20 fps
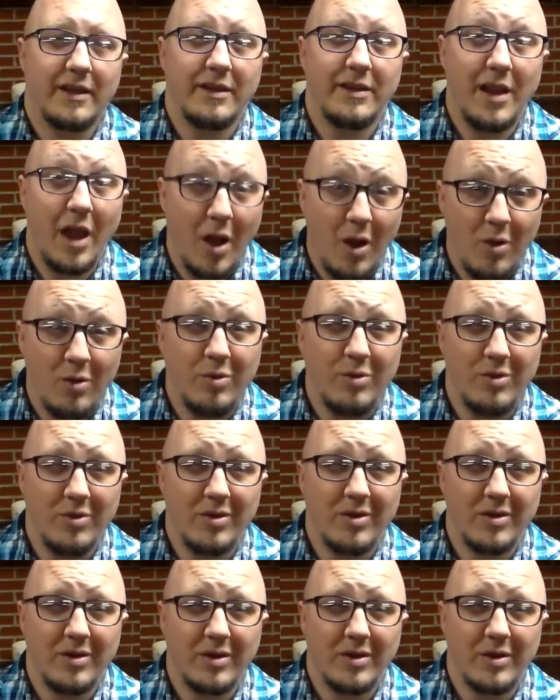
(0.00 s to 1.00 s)
No?
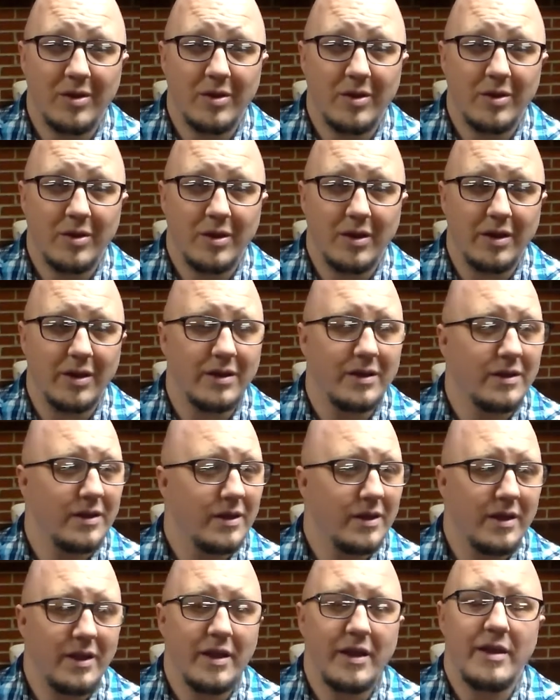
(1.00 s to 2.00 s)

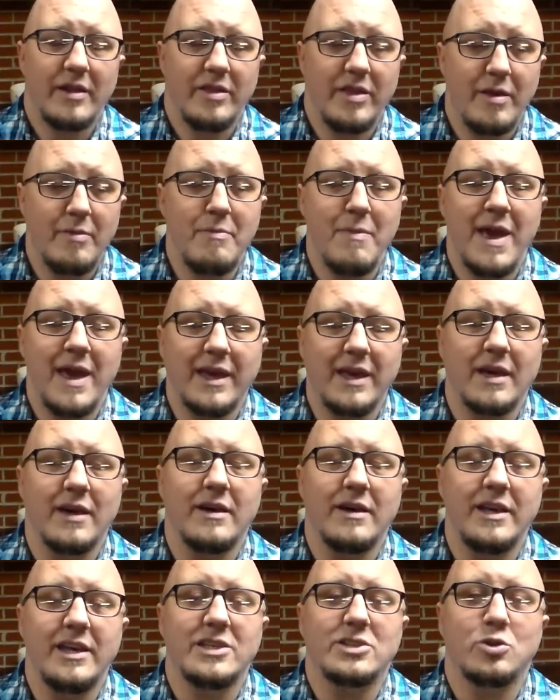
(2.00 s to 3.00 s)
Then make at
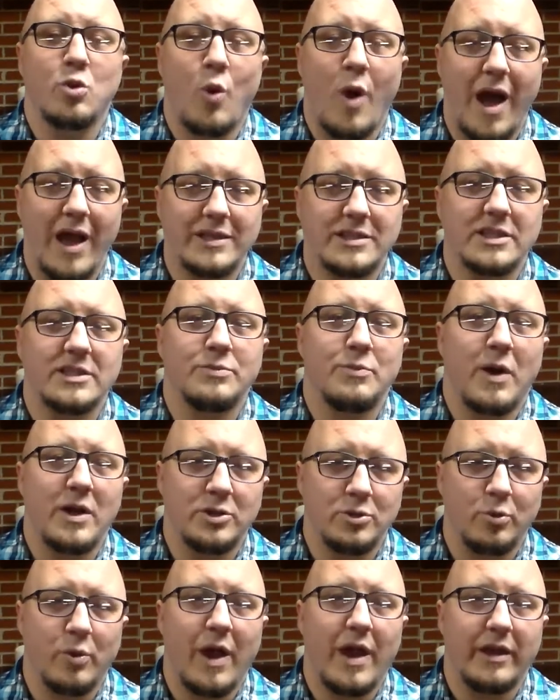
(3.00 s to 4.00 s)
least twice as
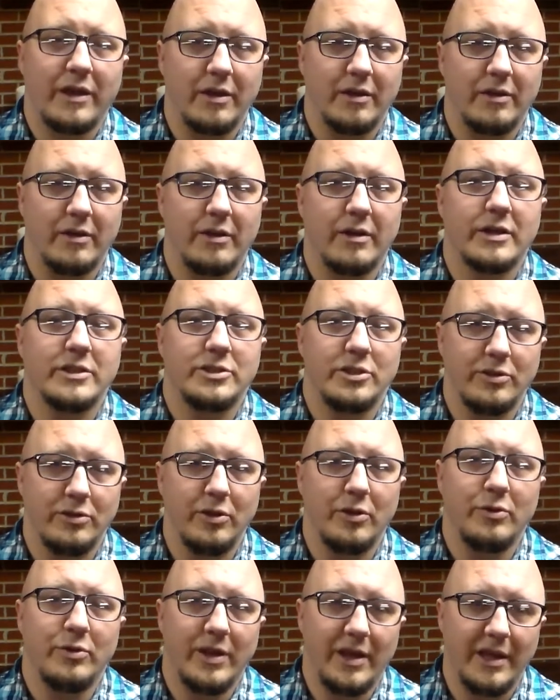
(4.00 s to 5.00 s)
much regular as you
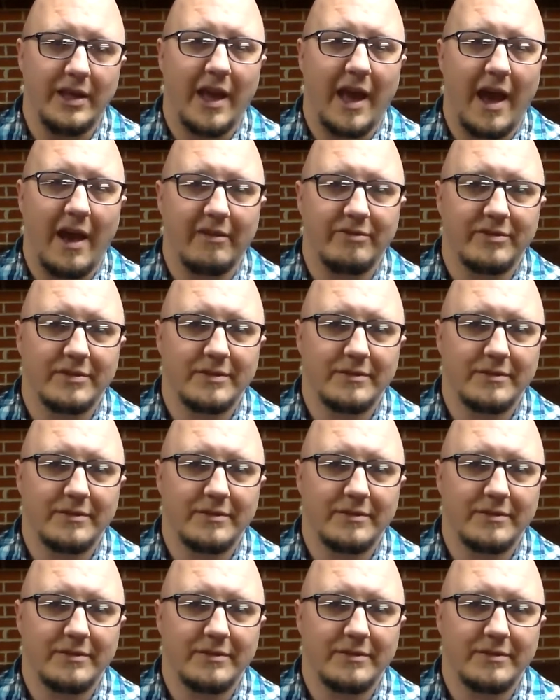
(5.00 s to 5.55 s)
do decaf.